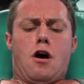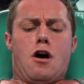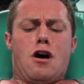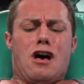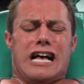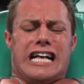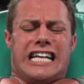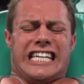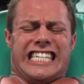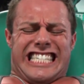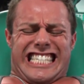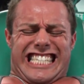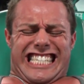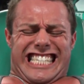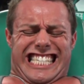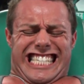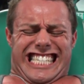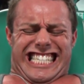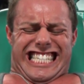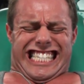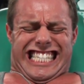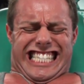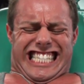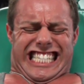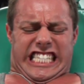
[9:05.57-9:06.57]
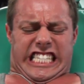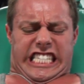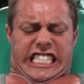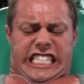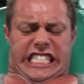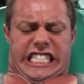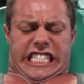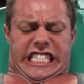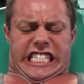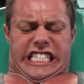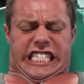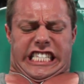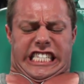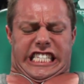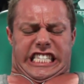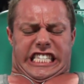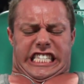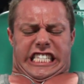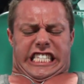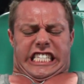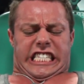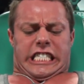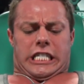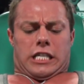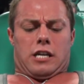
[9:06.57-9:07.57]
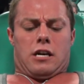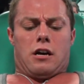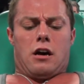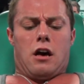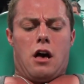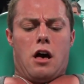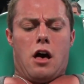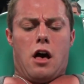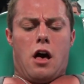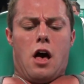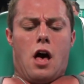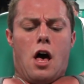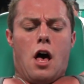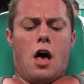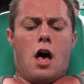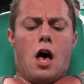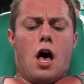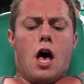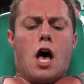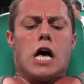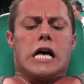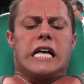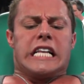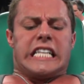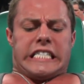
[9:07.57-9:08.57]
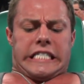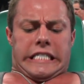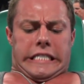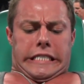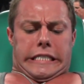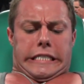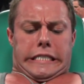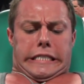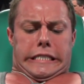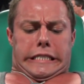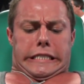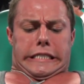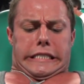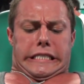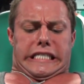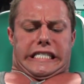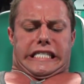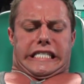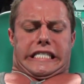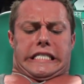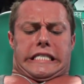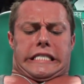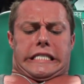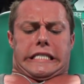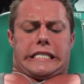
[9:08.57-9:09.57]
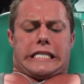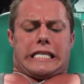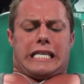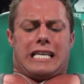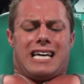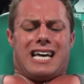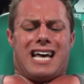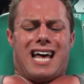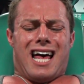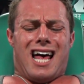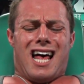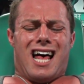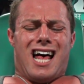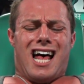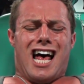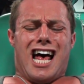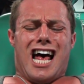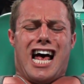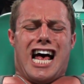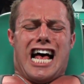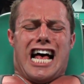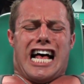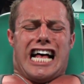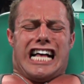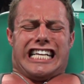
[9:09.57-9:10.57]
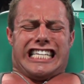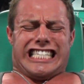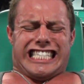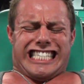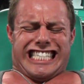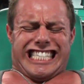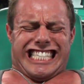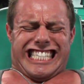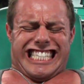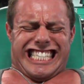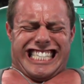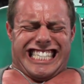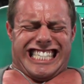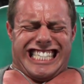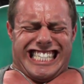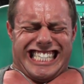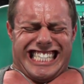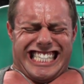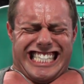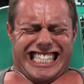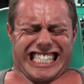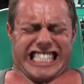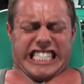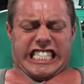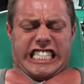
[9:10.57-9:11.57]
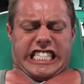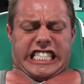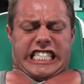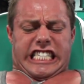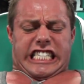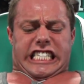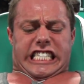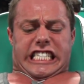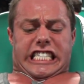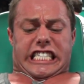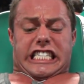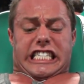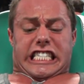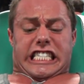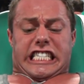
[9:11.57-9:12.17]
Whereas if you're eating like whey protein is 100, whey protein is 100, but egg whites are